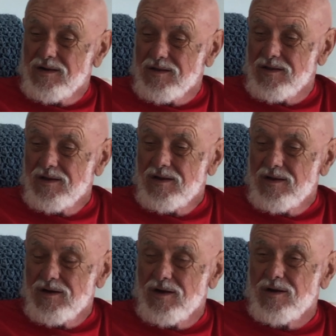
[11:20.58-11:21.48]

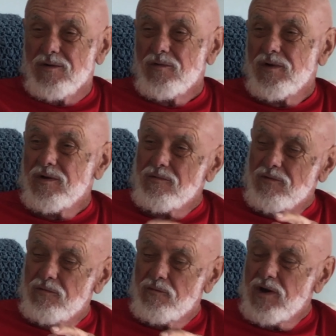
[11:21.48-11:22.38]
the
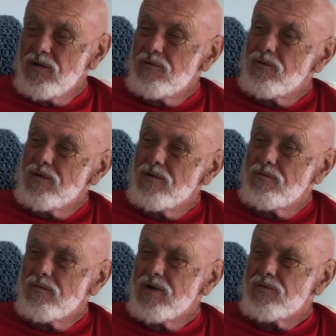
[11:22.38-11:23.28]
when we
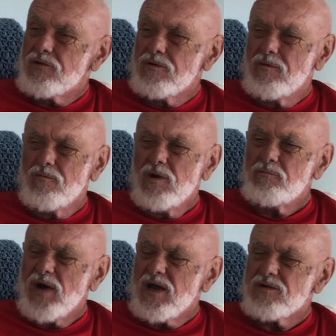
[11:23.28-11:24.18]
went through, went
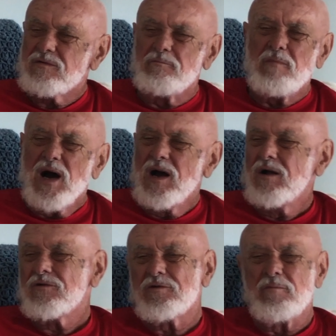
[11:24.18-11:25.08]
past
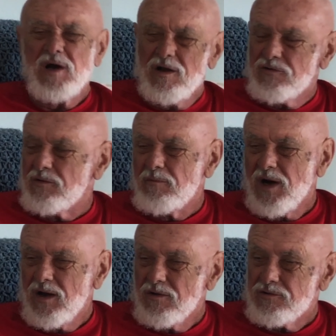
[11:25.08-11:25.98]
miles and miles and
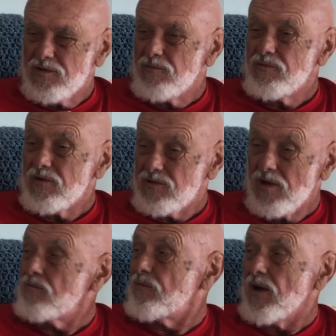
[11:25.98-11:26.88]
miles of the
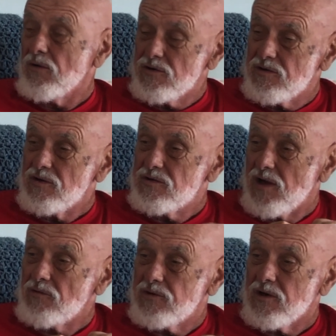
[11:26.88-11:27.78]
sunflowers in
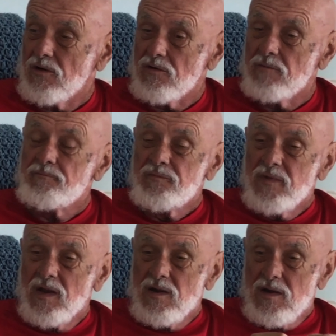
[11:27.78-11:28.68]
South Dakota,
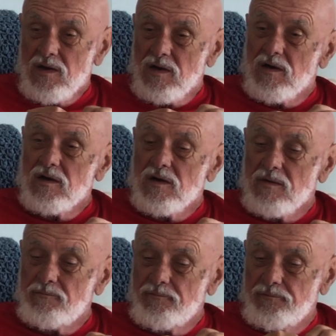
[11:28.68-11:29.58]
mm-hmm. uh,
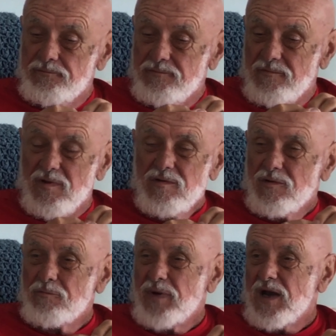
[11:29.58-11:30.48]
you
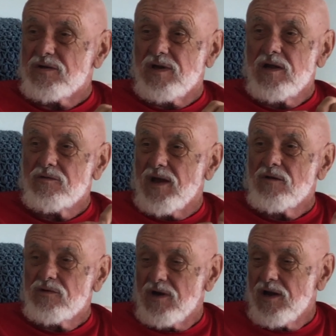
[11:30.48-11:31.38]
know, past
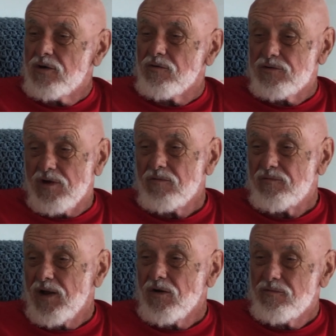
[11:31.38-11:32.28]
8,000 acre
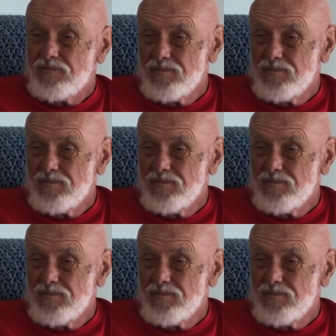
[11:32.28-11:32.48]
sunflower